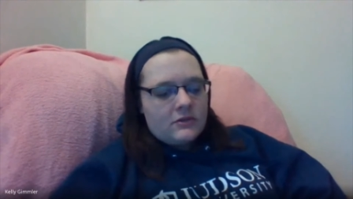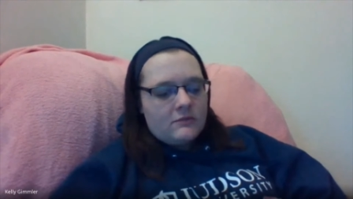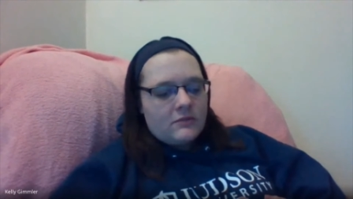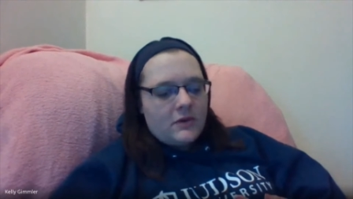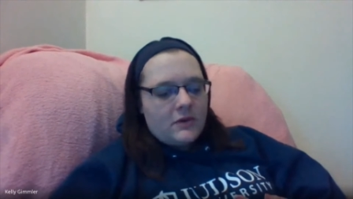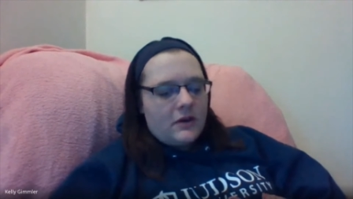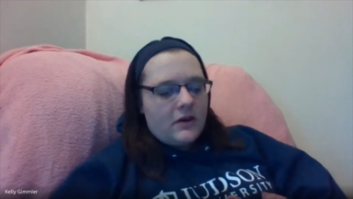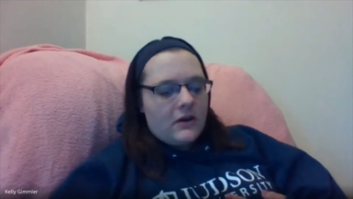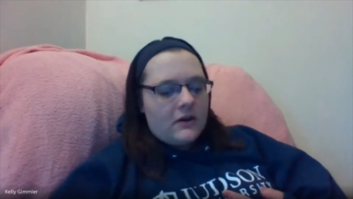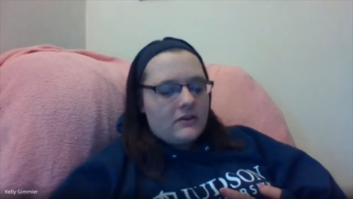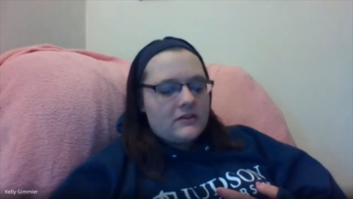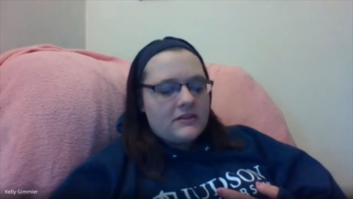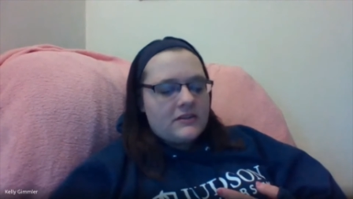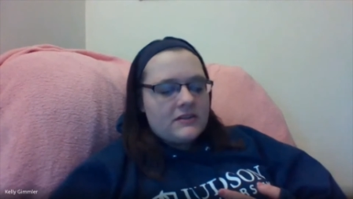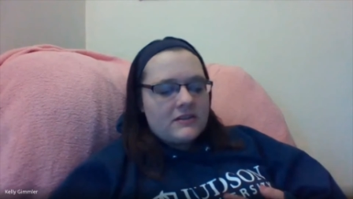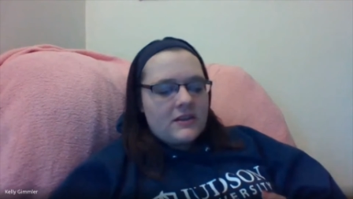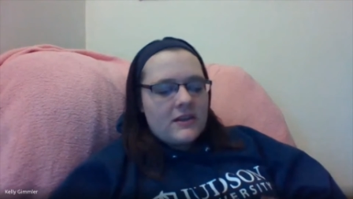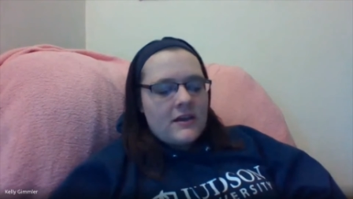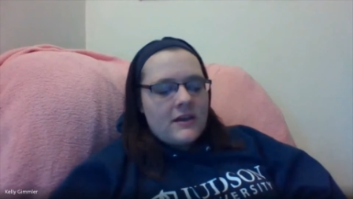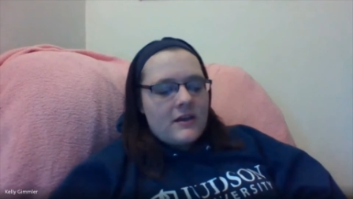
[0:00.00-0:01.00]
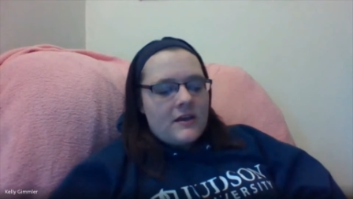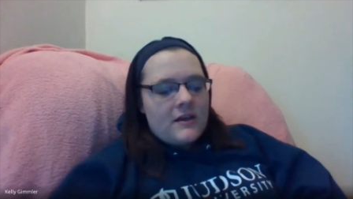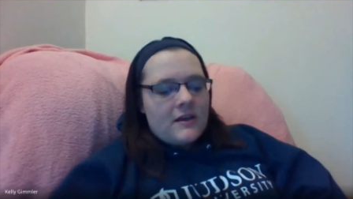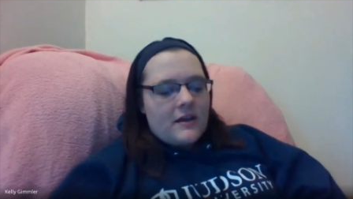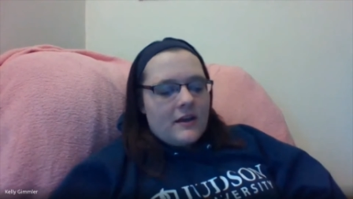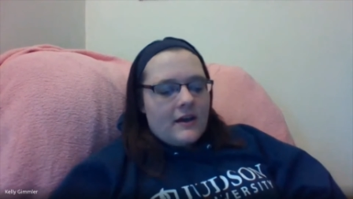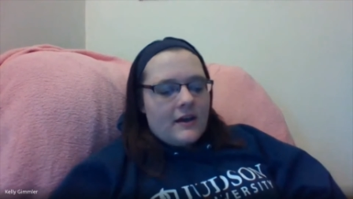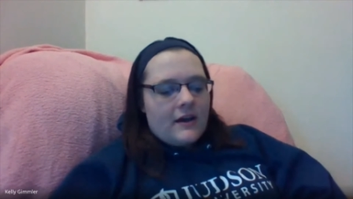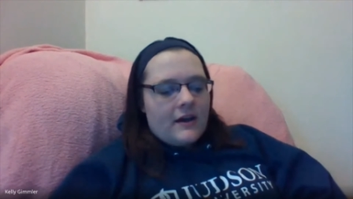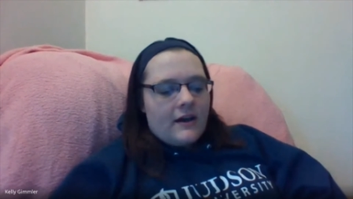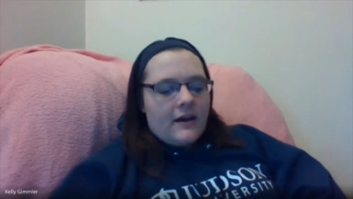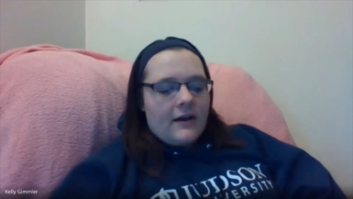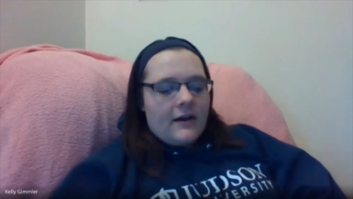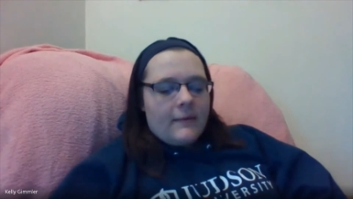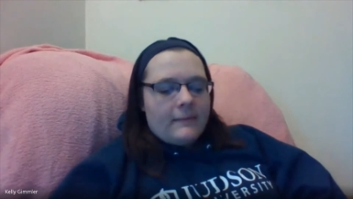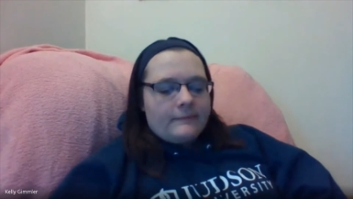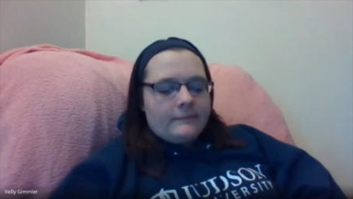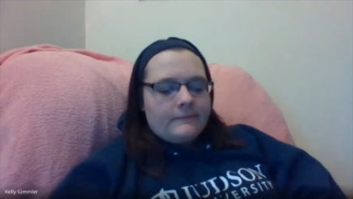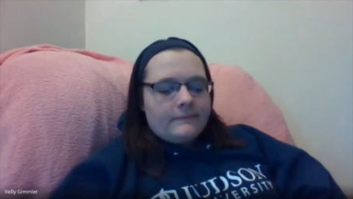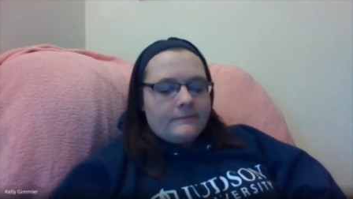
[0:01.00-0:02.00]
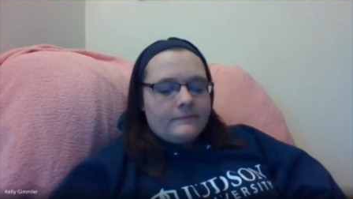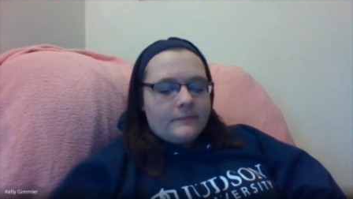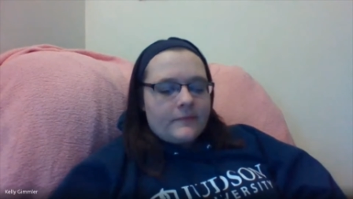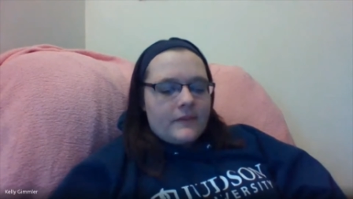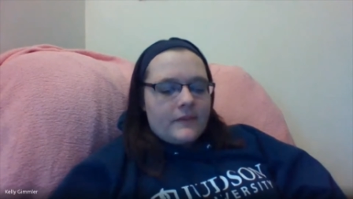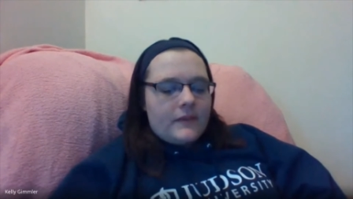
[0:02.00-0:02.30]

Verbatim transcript: worship arts, um,